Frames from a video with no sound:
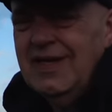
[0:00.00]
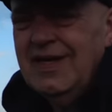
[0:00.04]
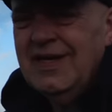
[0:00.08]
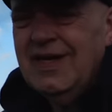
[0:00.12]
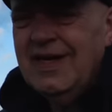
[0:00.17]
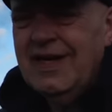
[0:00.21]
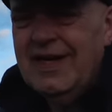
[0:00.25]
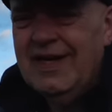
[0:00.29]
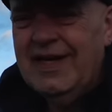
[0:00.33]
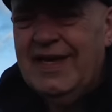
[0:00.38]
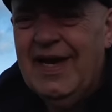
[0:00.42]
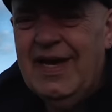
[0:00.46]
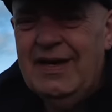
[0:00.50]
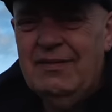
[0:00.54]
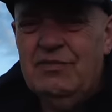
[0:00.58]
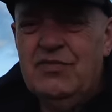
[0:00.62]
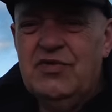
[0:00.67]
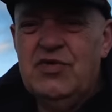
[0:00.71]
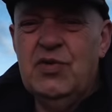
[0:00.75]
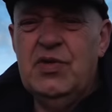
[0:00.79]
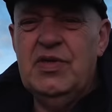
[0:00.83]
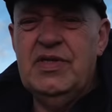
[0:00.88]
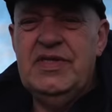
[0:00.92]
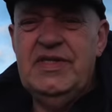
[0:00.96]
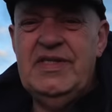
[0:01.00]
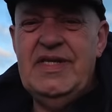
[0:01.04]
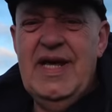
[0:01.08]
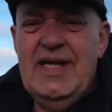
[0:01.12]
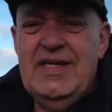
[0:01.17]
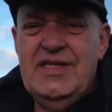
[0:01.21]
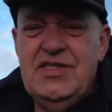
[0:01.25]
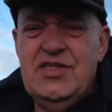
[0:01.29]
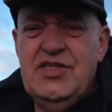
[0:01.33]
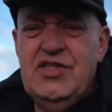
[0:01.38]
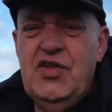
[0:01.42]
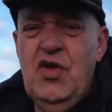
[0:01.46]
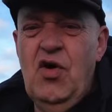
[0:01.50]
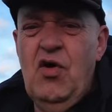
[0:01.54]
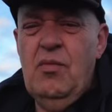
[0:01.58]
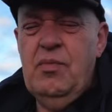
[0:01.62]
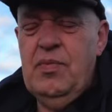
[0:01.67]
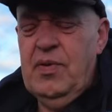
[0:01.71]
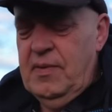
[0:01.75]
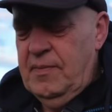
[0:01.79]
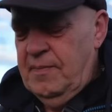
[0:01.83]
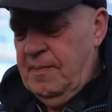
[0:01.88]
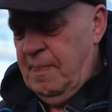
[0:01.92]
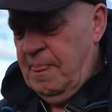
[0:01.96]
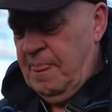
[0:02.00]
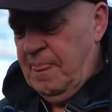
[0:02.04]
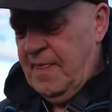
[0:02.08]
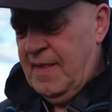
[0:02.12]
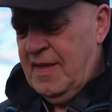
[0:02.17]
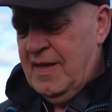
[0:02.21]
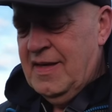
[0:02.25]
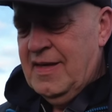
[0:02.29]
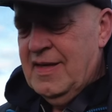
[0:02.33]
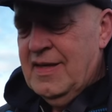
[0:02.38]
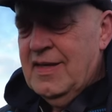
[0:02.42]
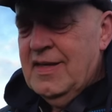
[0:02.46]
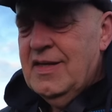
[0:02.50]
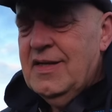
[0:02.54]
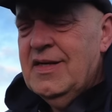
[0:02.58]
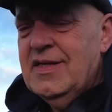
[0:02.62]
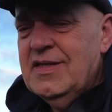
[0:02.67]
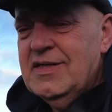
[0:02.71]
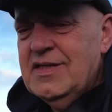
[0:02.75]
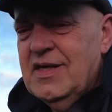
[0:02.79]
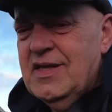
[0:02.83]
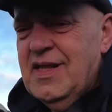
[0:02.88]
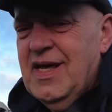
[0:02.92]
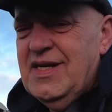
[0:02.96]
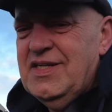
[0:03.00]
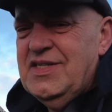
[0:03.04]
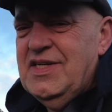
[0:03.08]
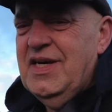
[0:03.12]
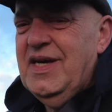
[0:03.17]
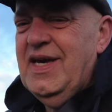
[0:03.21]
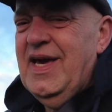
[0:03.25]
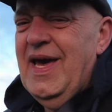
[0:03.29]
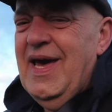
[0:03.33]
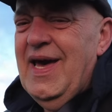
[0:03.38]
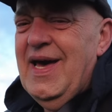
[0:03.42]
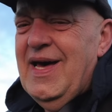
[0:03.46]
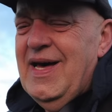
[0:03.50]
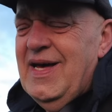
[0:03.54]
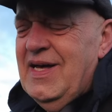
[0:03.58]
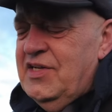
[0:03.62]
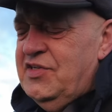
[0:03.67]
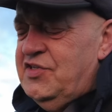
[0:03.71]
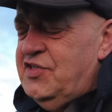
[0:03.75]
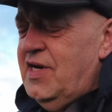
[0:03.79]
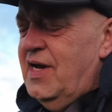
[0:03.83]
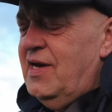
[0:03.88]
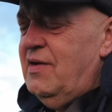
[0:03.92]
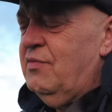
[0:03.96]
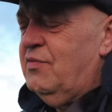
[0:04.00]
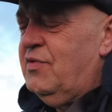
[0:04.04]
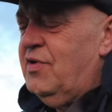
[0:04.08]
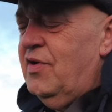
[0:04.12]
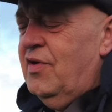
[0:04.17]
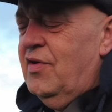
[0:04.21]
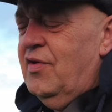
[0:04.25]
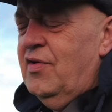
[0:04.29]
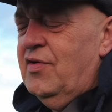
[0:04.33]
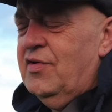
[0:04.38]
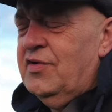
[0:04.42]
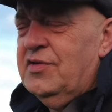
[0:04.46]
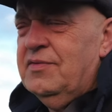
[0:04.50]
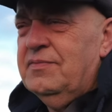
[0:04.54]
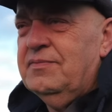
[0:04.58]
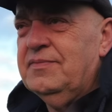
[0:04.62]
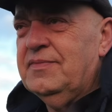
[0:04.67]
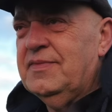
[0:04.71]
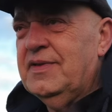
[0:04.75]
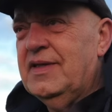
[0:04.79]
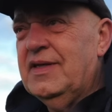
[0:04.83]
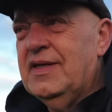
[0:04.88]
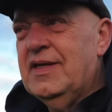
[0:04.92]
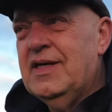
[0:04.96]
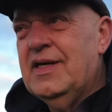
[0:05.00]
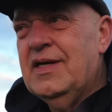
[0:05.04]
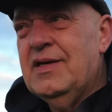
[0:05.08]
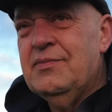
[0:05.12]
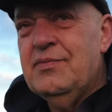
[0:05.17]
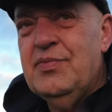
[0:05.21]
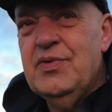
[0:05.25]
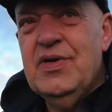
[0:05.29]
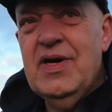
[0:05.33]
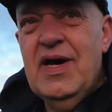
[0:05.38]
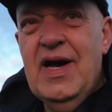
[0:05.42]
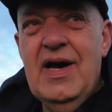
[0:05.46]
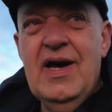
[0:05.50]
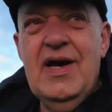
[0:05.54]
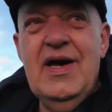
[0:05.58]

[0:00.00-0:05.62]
and it came to a dead stop. So that's your get out of jail card. But